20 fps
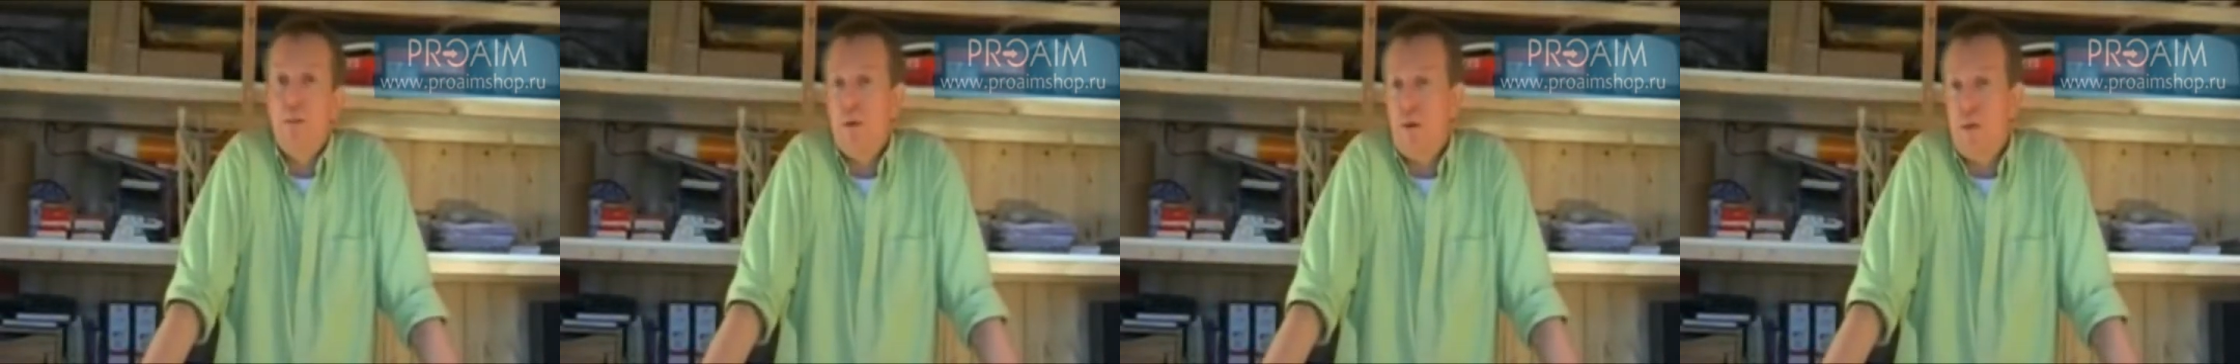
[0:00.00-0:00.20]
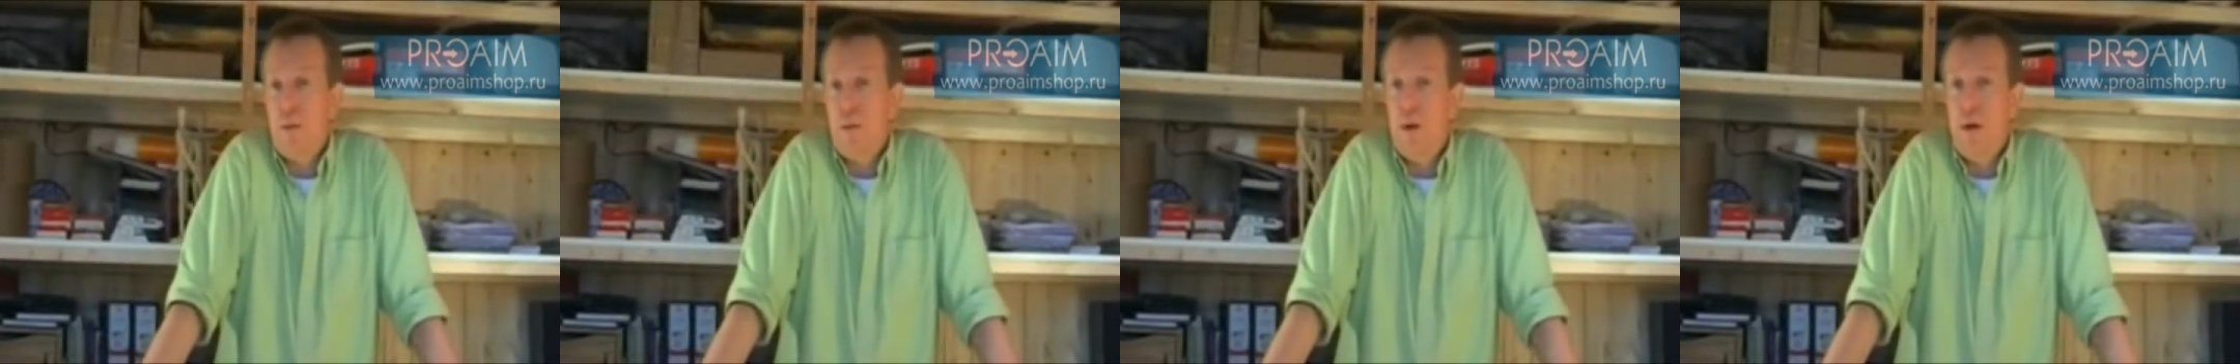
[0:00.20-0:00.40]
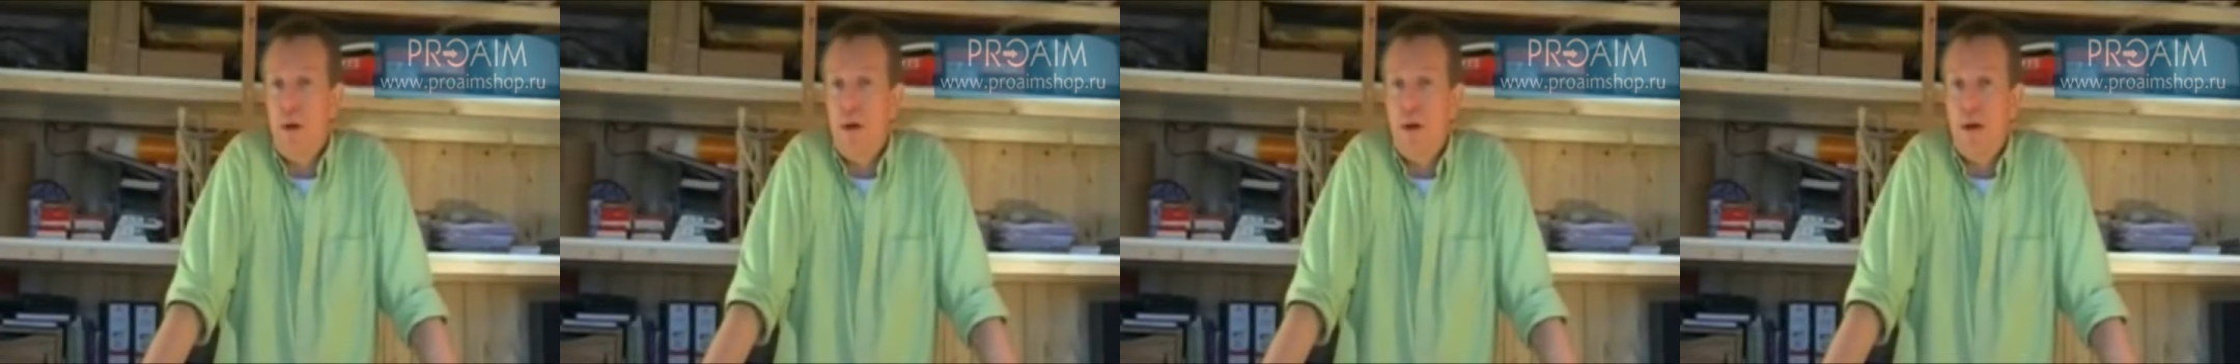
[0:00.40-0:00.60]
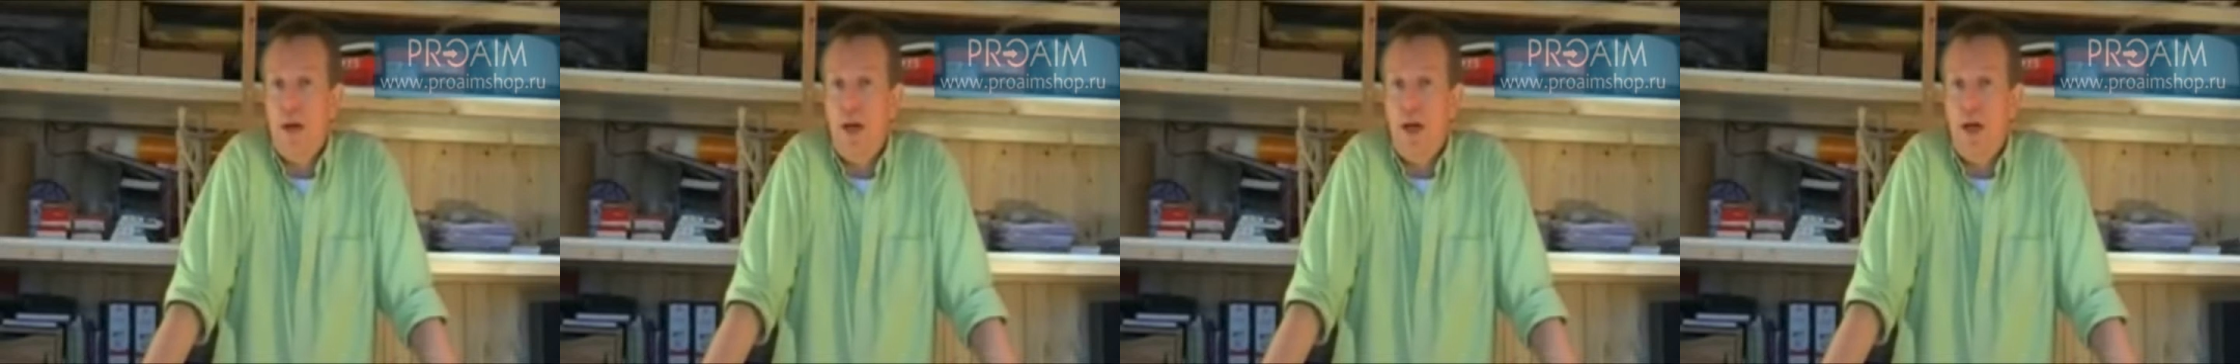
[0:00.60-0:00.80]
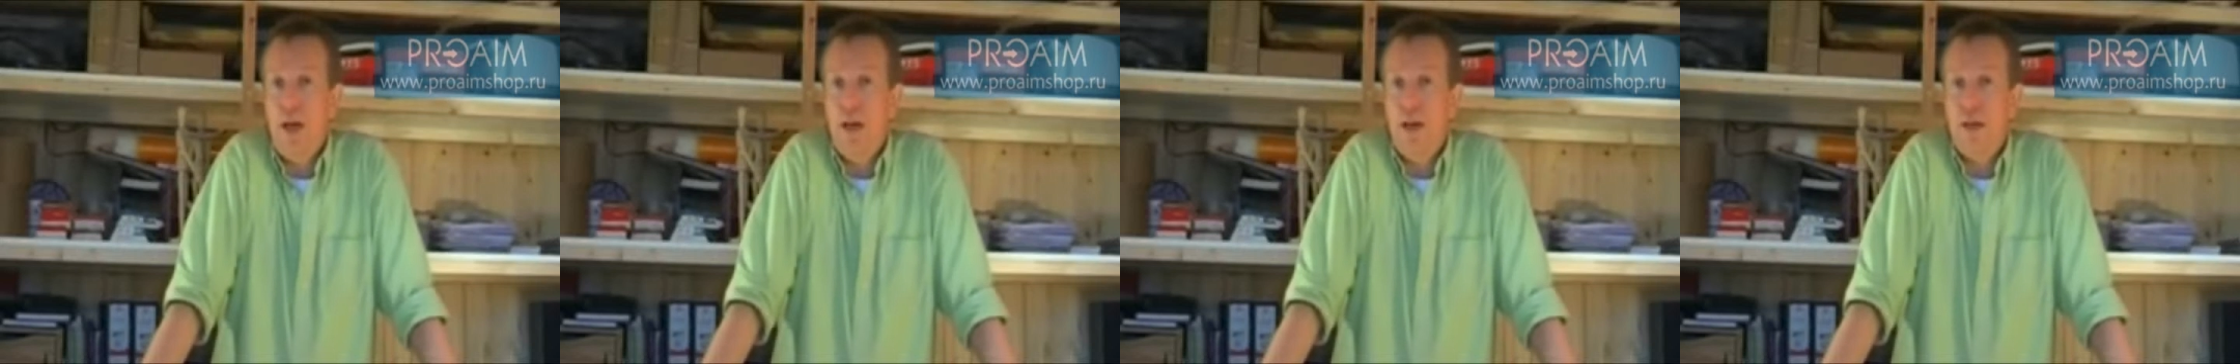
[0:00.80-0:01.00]
a
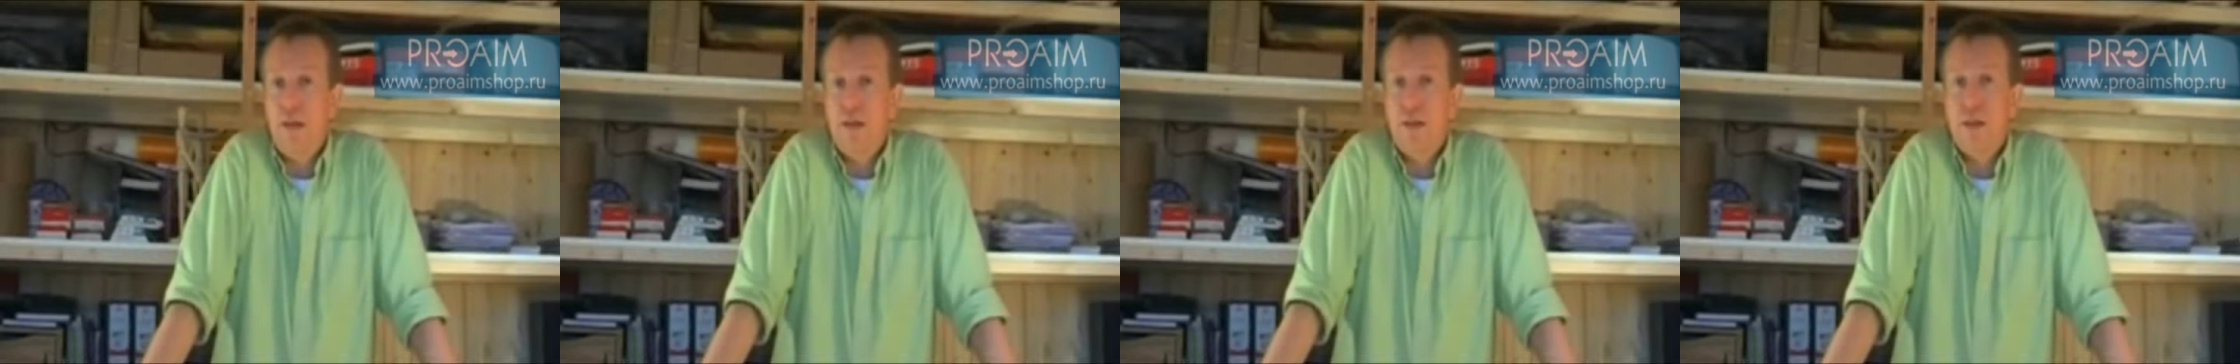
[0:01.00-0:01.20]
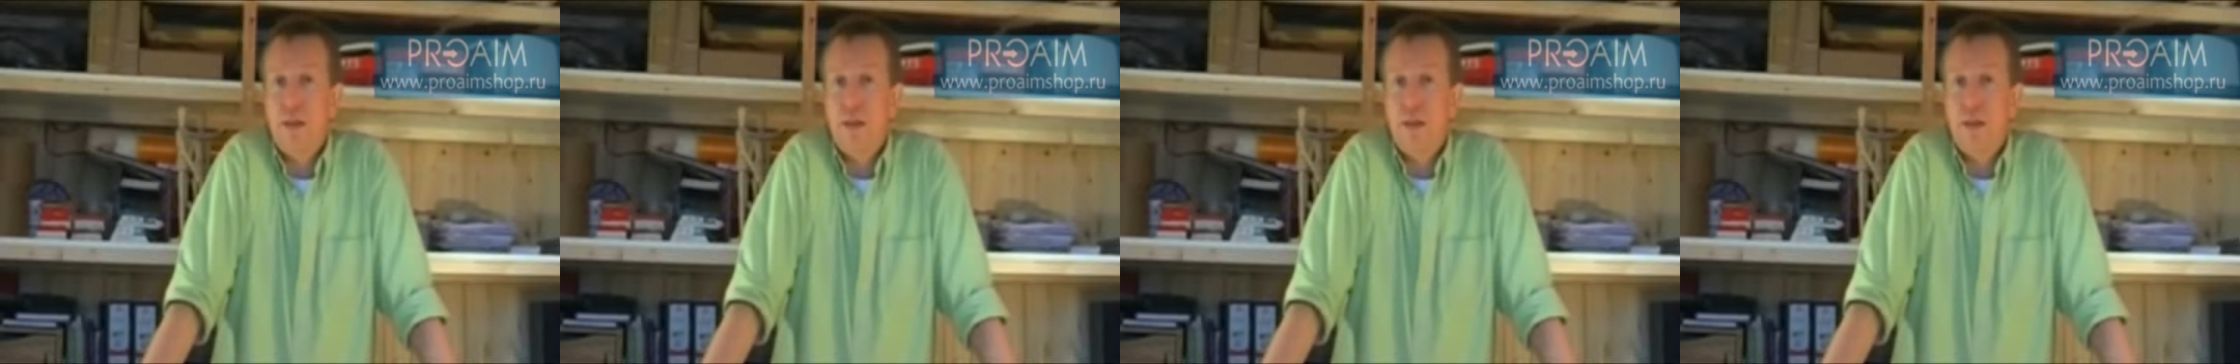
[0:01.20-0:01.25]
proper